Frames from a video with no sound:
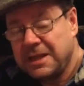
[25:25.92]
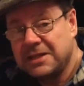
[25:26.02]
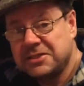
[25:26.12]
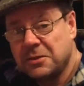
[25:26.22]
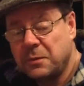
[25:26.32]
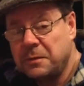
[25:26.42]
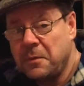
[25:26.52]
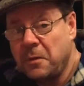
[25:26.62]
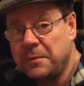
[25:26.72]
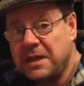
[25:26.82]
yes it will
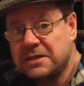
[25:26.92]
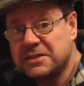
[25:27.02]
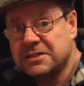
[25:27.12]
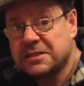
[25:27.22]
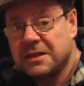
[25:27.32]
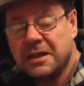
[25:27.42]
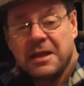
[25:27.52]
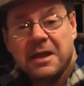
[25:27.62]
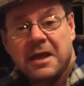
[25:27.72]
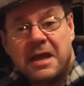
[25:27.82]
malt mates
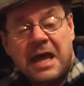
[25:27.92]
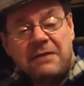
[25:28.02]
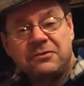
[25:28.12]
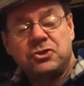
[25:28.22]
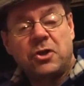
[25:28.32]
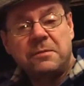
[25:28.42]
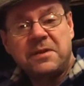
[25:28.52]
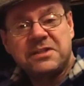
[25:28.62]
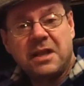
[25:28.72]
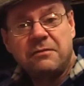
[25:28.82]
i've enjoyed
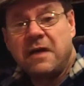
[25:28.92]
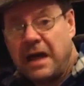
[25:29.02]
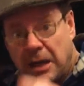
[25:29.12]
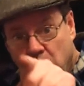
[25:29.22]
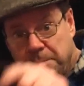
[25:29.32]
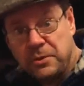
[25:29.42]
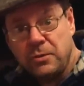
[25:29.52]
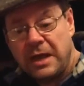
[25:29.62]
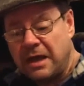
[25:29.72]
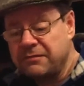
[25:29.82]
myself i hope
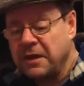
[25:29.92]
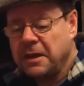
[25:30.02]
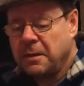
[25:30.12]
you have